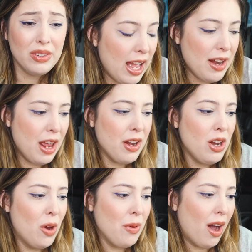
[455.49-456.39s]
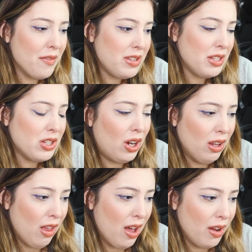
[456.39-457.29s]
And you know, we obviously saw
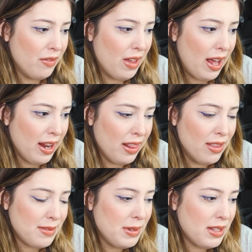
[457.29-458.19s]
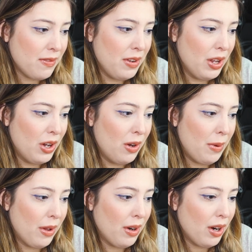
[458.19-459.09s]
a lot of that in this music video
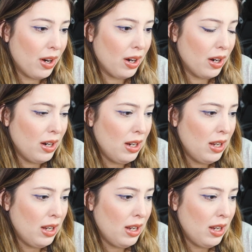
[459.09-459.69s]
about her